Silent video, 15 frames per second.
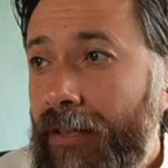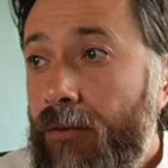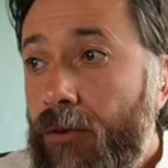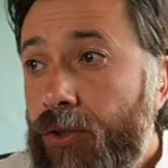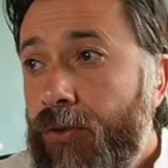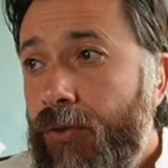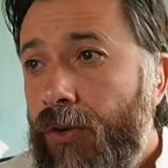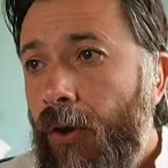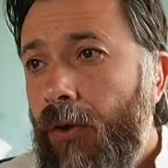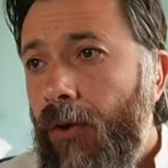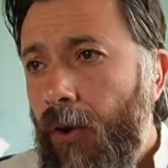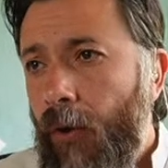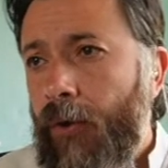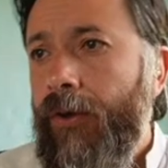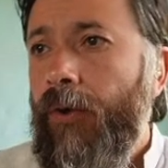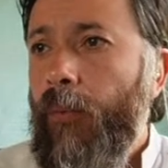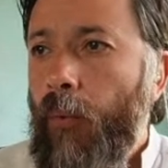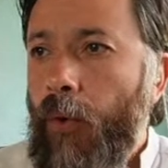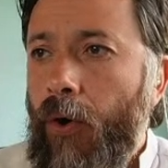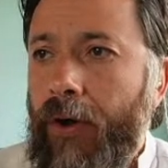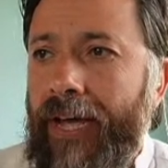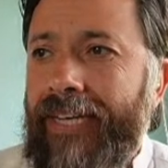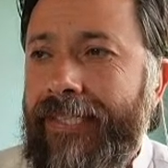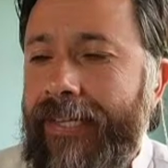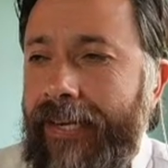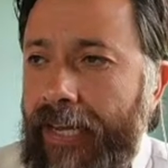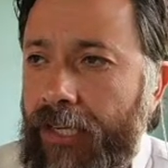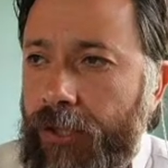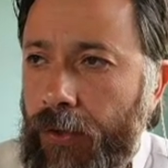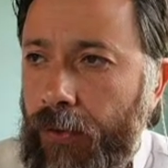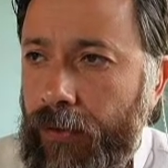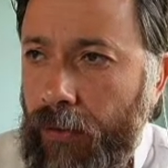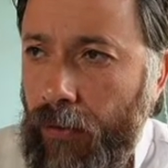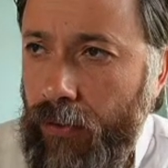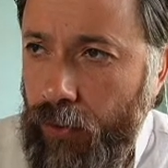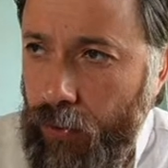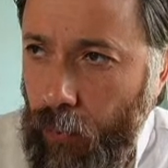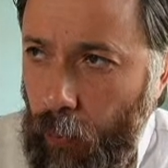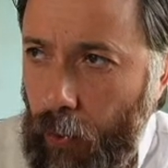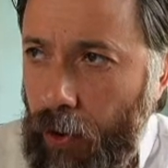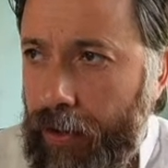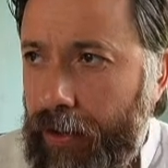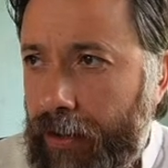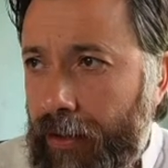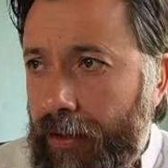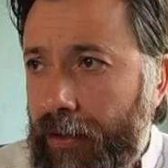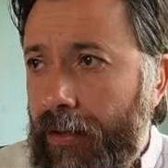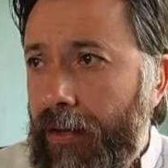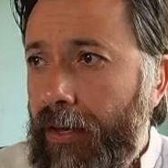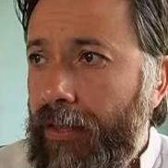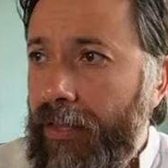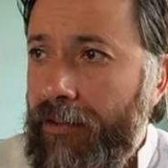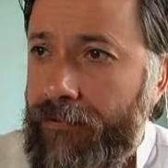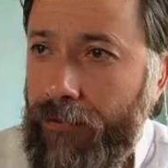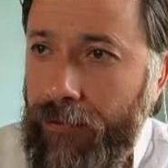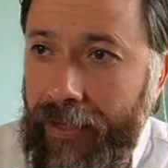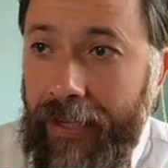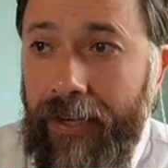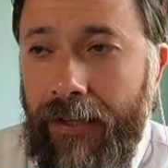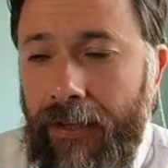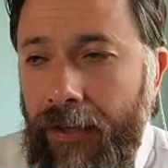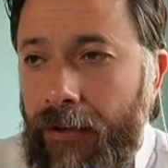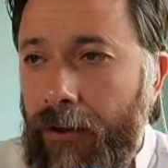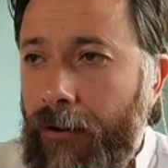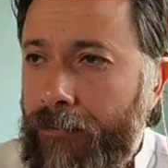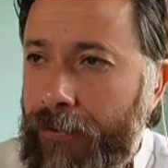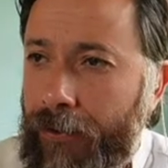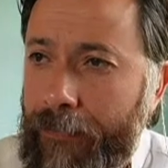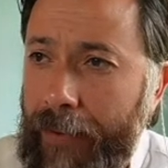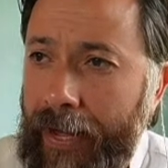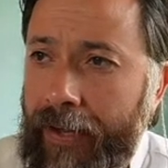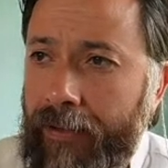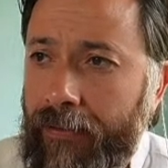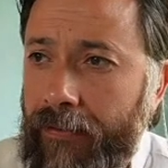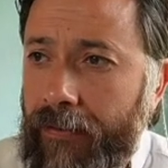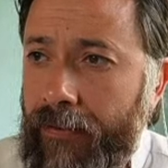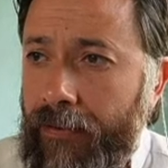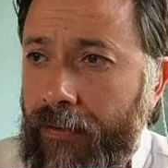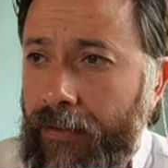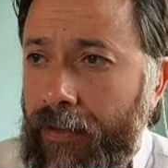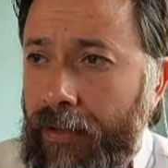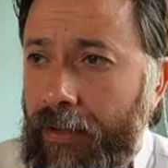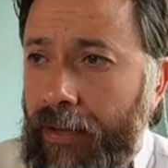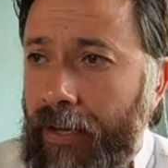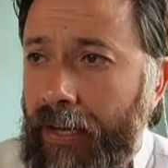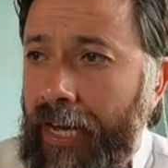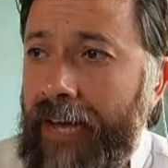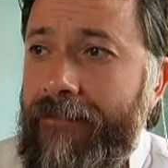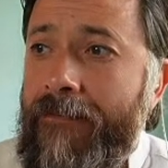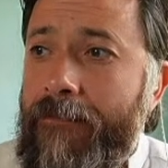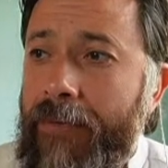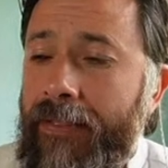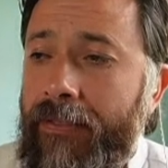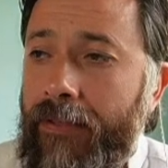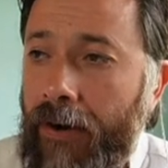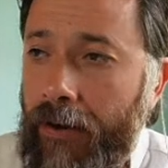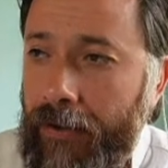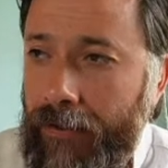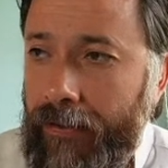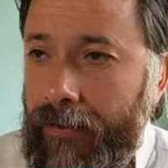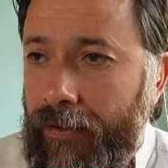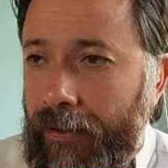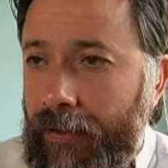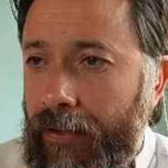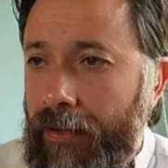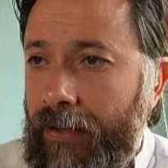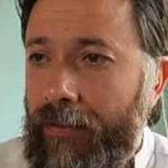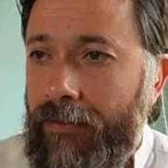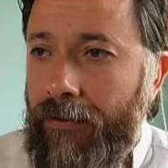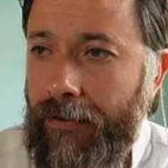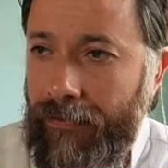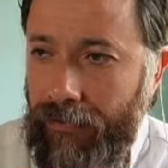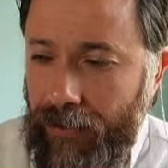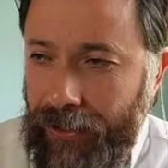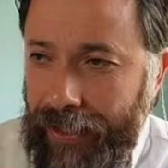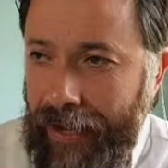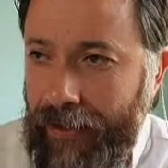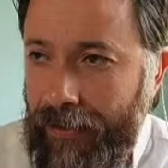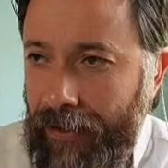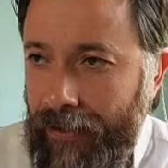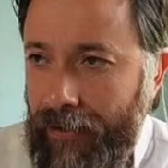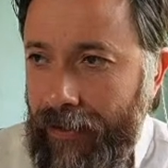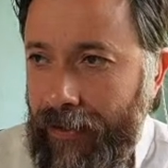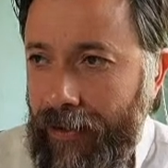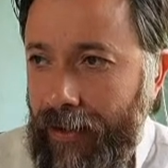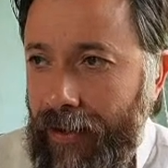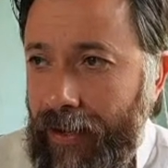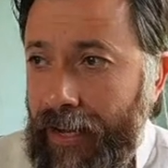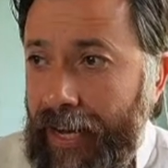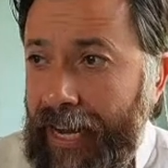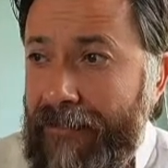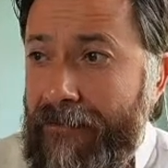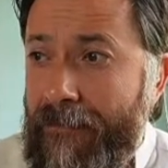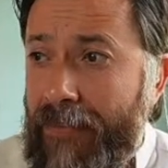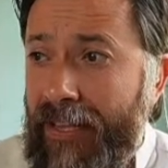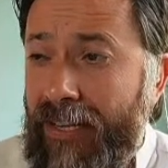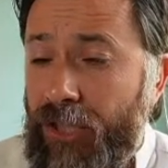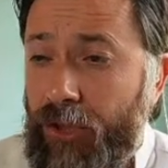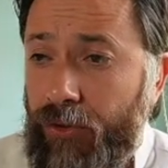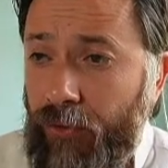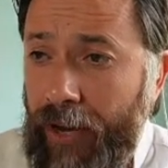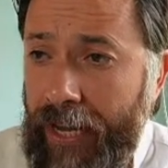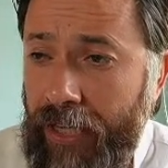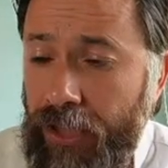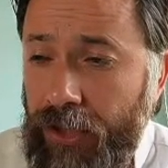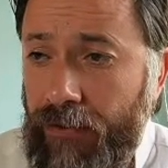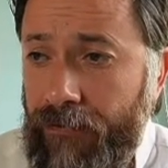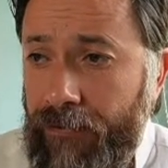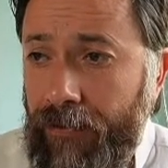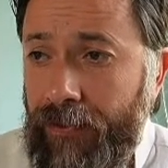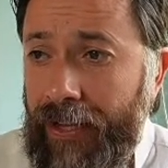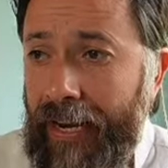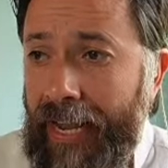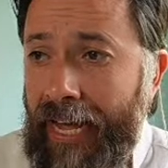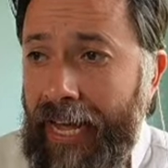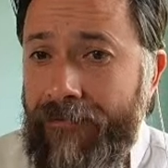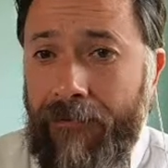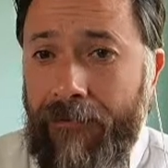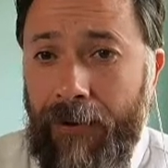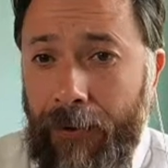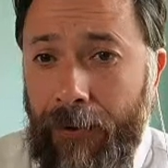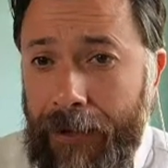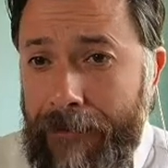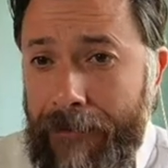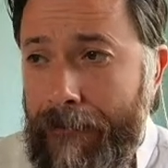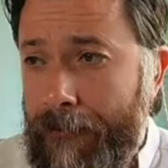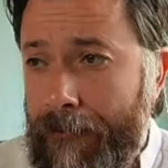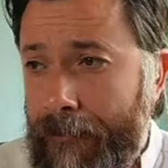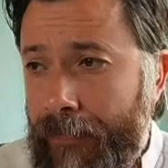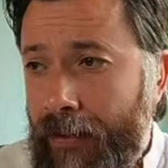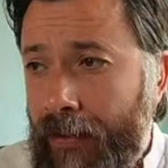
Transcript: that you should no longer walk as the nations walk, in the futility of their mind, having been darkened in their understanding, having been estranged from the life of Elohim,